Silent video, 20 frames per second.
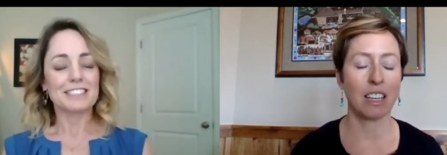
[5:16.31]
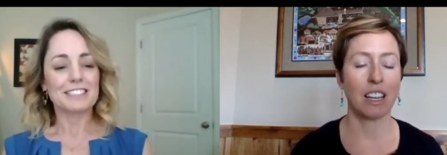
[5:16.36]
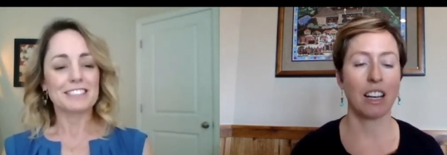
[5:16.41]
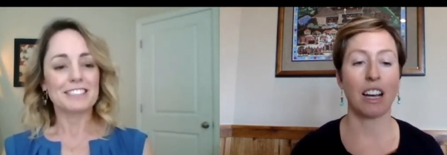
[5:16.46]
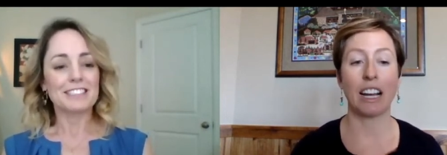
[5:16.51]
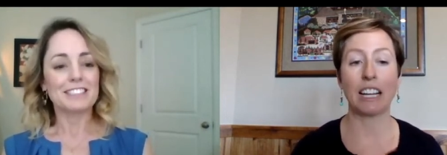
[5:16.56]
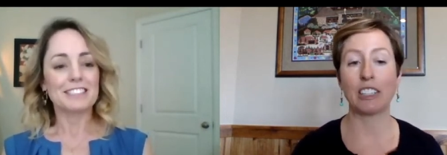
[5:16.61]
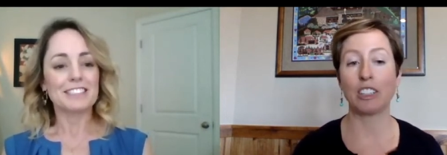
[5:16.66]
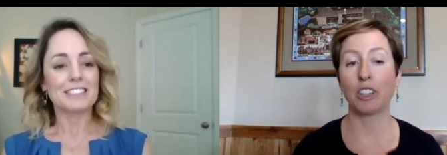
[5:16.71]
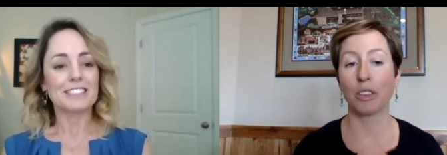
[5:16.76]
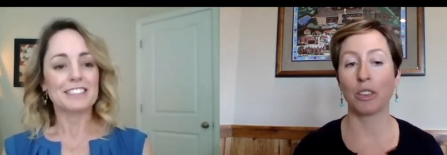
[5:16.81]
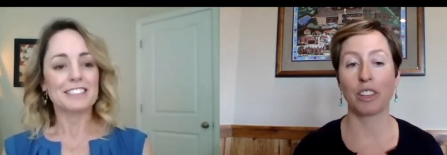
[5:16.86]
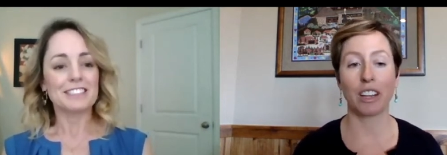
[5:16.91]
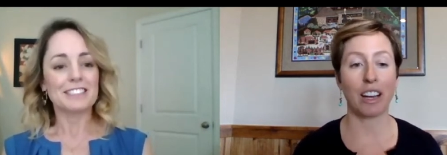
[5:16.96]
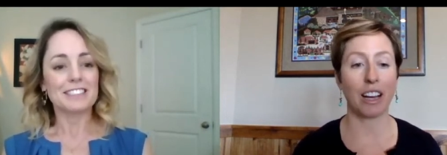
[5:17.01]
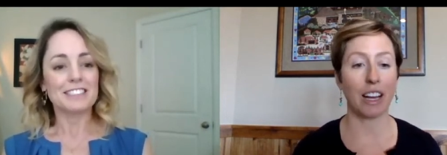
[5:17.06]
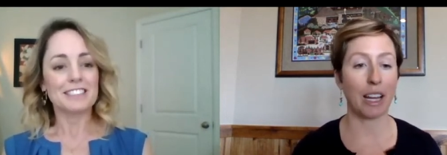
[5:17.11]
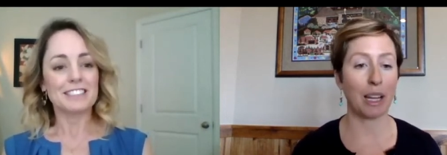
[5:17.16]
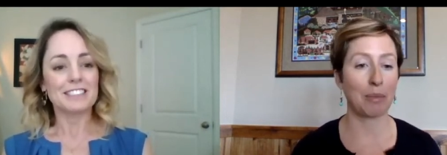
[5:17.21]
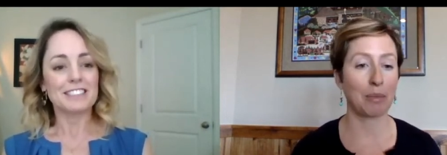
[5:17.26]
Speaker 1: I know that
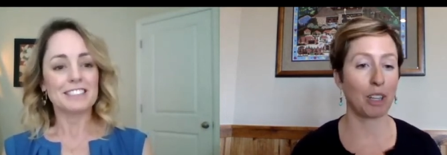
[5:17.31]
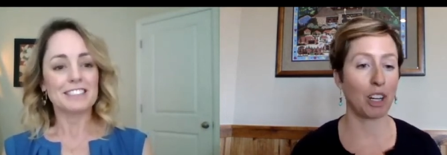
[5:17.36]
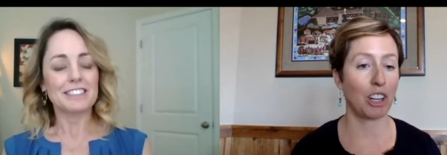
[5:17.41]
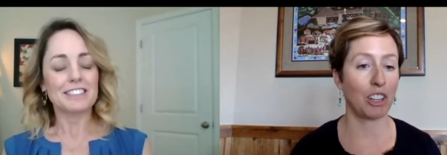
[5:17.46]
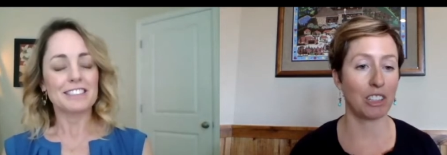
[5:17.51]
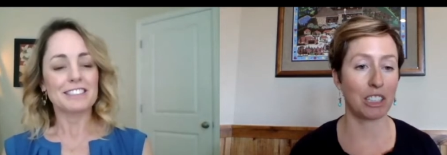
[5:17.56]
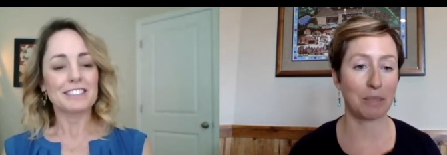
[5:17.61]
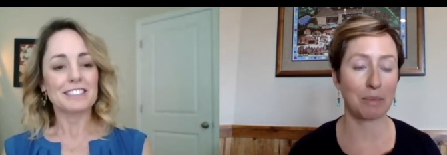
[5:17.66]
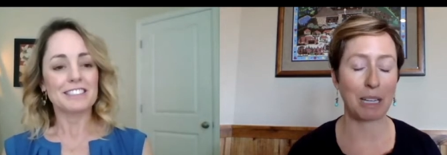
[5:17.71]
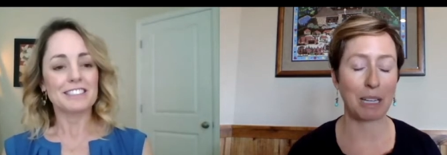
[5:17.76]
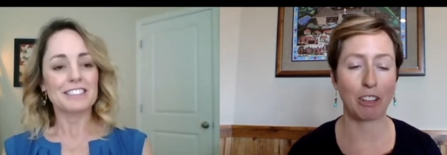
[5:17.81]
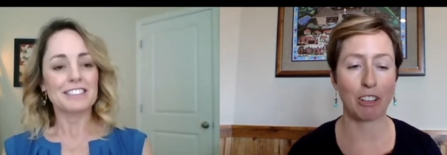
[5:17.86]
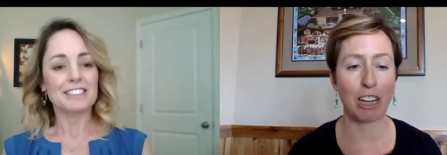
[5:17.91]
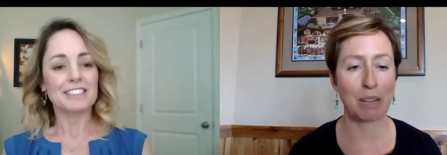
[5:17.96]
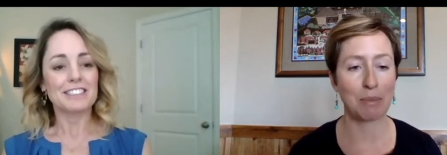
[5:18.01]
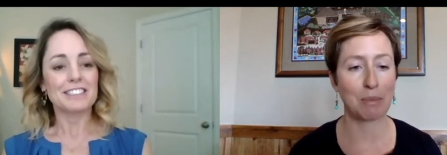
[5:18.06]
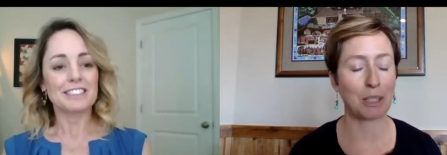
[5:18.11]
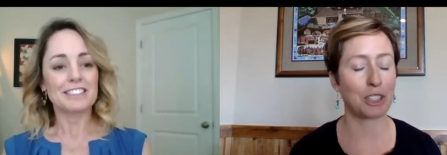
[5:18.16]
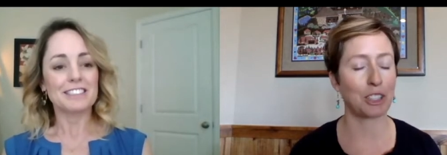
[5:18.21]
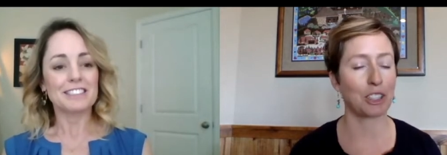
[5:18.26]
I am calling my
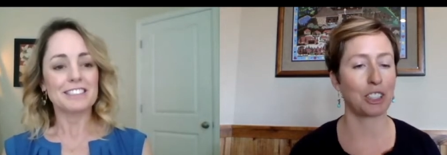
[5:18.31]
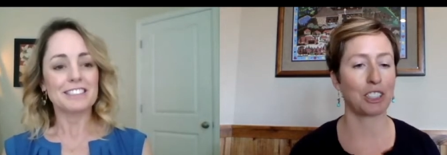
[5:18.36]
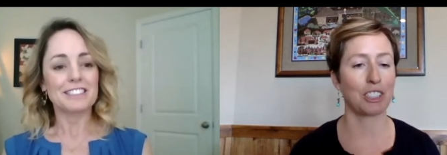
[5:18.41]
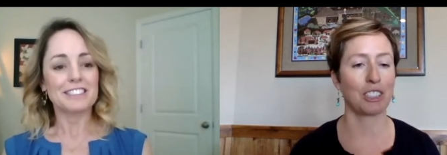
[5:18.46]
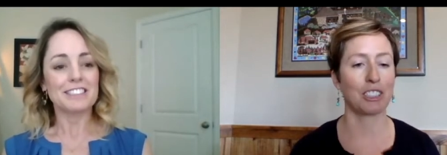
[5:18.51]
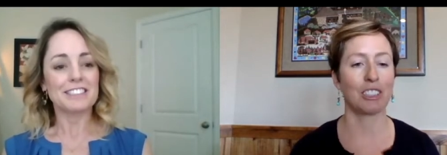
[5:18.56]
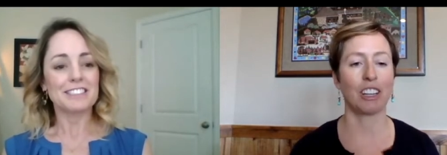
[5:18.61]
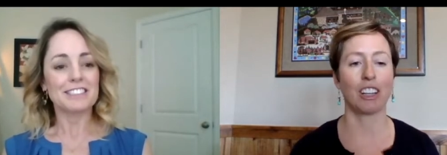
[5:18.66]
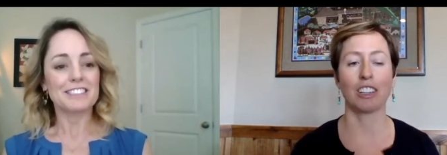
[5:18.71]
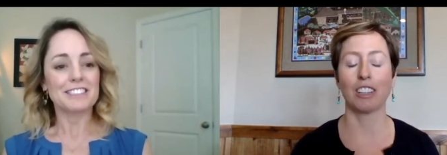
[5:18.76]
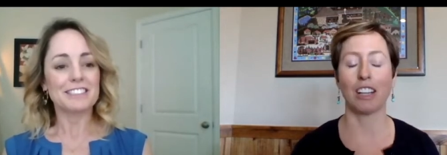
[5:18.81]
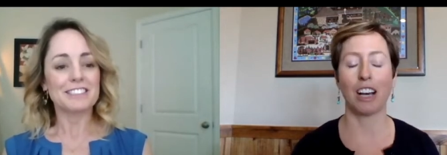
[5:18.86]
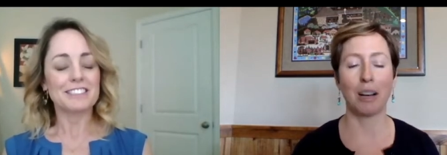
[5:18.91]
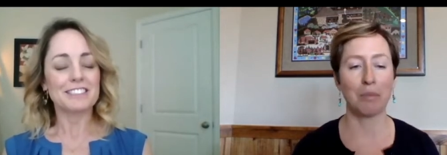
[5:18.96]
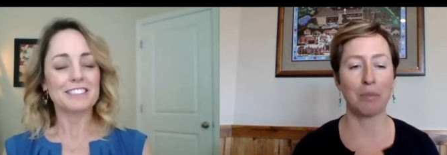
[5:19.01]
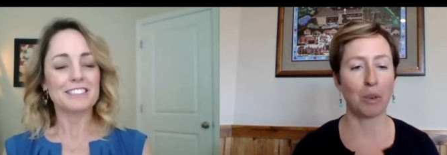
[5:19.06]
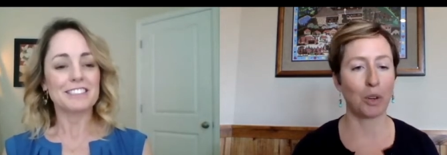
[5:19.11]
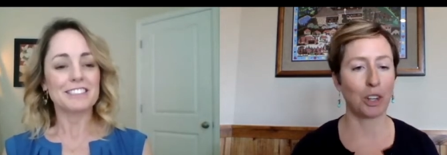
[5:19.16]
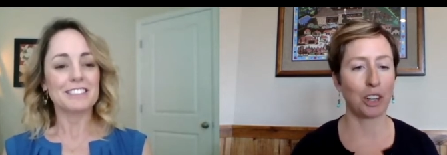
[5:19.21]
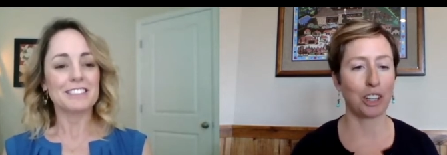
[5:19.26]
grandmother a lot
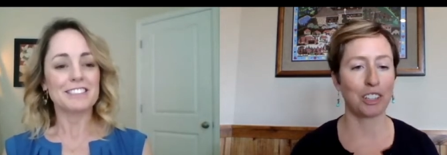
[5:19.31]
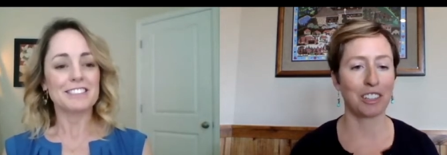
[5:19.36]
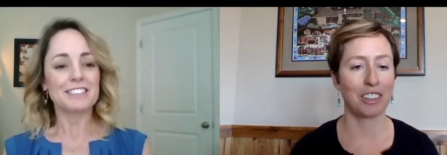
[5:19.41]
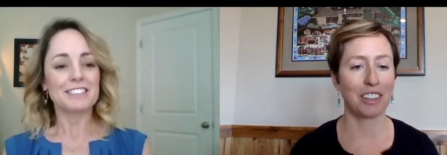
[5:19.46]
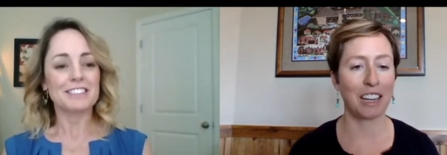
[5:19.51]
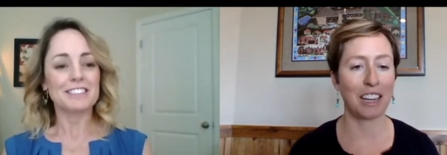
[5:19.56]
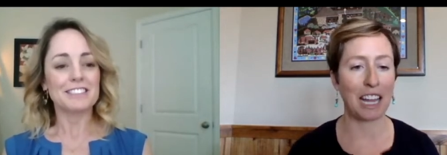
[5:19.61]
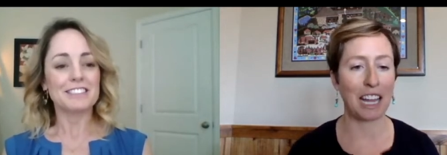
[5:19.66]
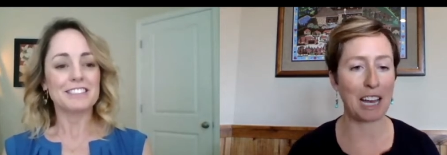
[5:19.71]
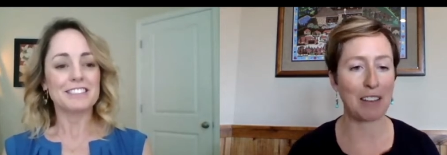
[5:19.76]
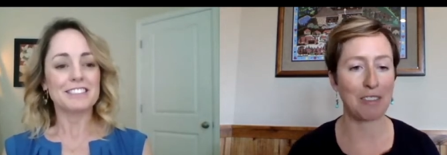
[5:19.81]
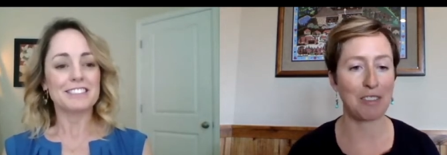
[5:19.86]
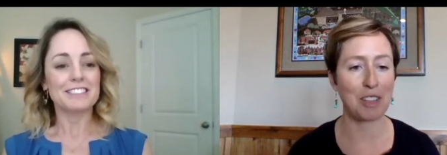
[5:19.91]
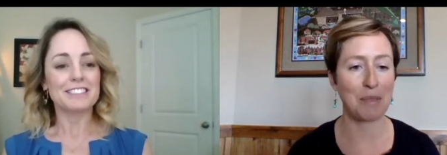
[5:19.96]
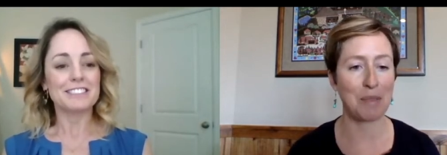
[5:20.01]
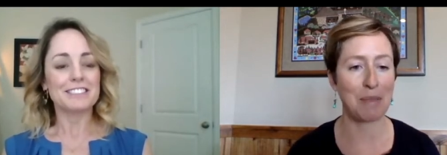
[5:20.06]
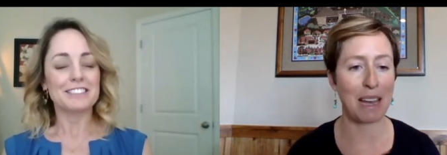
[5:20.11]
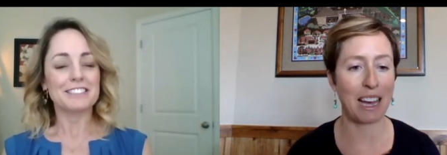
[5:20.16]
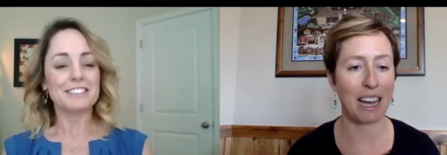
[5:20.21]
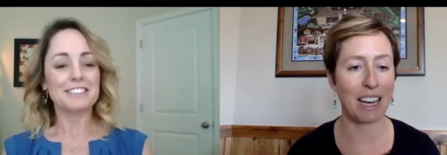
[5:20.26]
more than I have in the
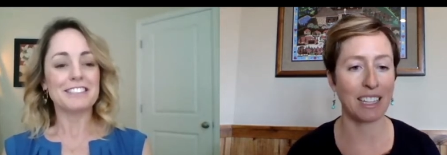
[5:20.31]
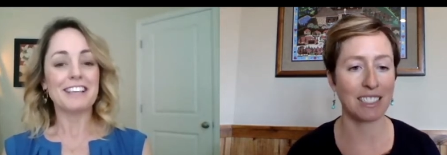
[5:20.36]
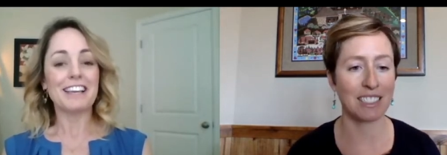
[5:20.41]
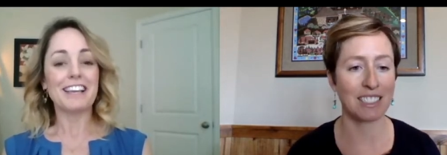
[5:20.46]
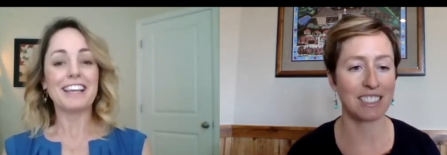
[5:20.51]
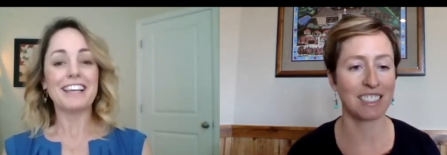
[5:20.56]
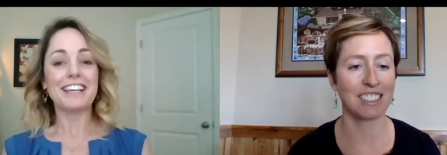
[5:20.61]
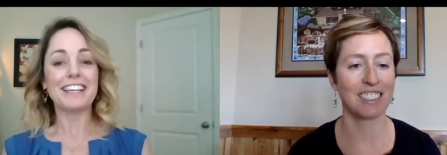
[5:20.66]
past.